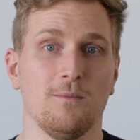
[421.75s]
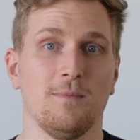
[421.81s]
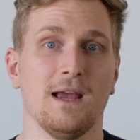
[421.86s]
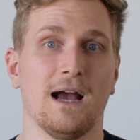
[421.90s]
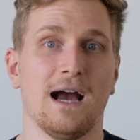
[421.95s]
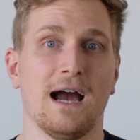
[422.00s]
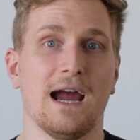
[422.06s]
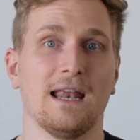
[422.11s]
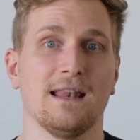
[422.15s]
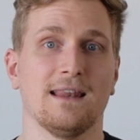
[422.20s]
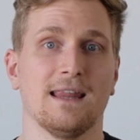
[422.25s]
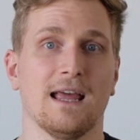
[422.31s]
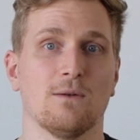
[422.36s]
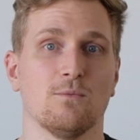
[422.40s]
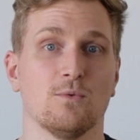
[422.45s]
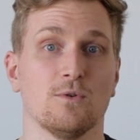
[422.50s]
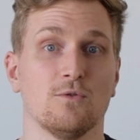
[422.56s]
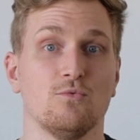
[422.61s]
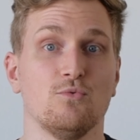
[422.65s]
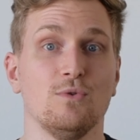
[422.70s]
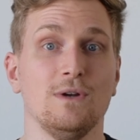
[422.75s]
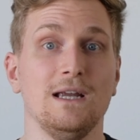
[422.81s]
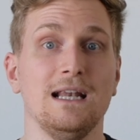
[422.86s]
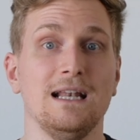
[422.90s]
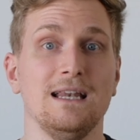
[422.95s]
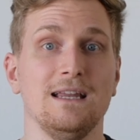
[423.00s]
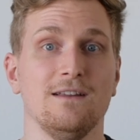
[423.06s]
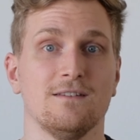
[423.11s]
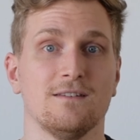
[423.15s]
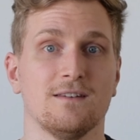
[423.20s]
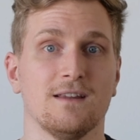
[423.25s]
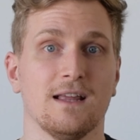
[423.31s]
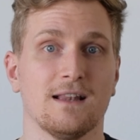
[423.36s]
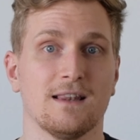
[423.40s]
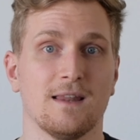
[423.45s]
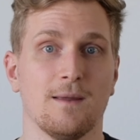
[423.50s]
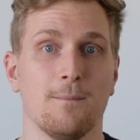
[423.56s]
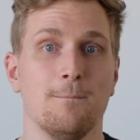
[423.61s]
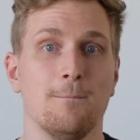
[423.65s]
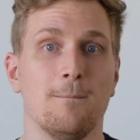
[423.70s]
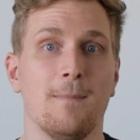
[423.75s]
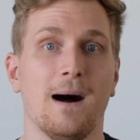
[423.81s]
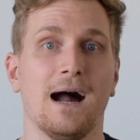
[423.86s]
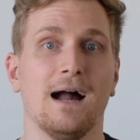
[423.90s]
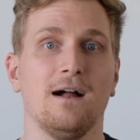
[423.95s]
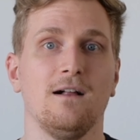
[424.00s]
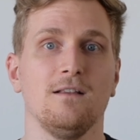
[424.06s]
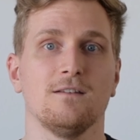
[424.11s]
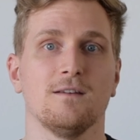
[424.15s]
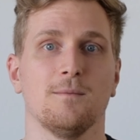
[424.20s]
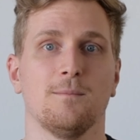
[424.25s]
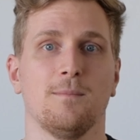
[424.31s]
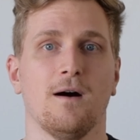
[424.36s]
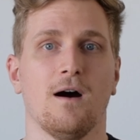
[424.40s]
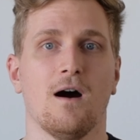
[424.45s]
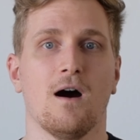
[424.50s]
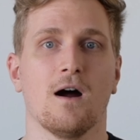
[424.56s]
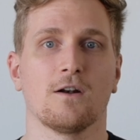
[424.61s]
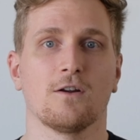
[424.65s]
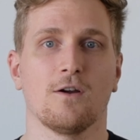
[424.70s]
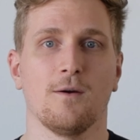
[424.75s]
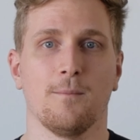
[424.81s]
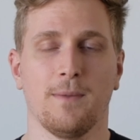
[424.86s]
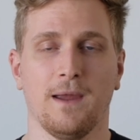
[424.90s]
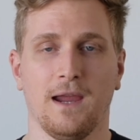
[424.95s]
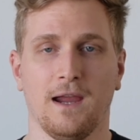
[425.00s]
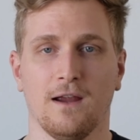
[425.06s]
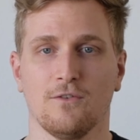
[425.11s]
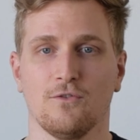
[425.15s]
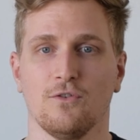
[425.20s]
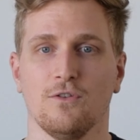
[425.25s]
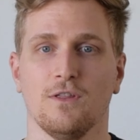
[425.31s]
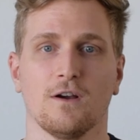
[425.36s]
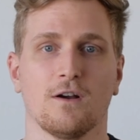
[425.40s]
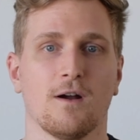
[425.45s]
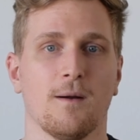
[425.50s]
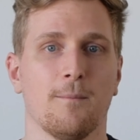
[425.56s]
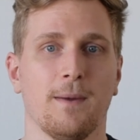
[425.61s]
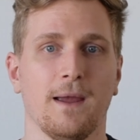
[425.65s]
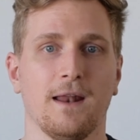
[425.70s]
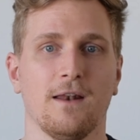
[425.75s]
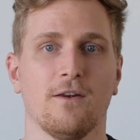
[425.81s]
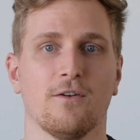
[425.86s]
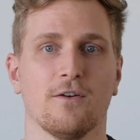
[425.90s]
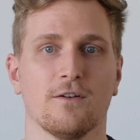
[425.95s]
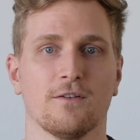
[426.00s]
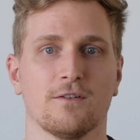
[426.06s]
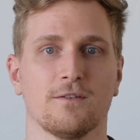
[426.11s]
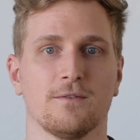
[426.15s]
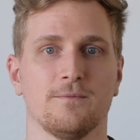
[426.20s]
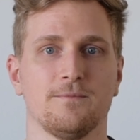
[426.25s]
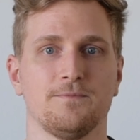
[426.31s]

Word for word: behind that would really set them miles apart compared to the competitors.